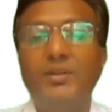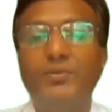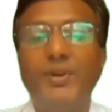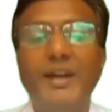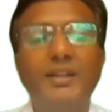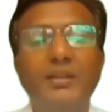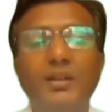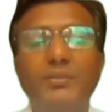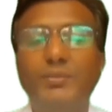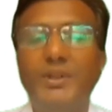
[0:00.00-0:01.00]
while
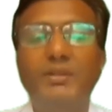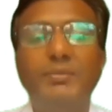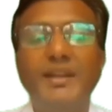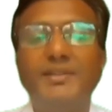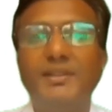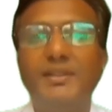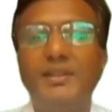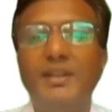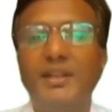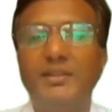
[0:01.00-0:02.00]
minimizing
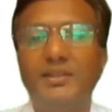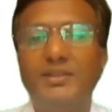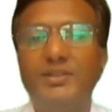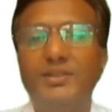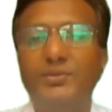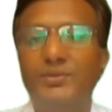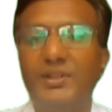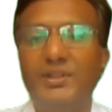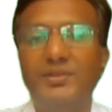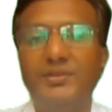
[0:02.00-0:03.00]
the energy
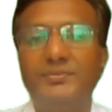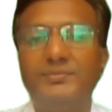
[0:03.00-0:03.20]
usage.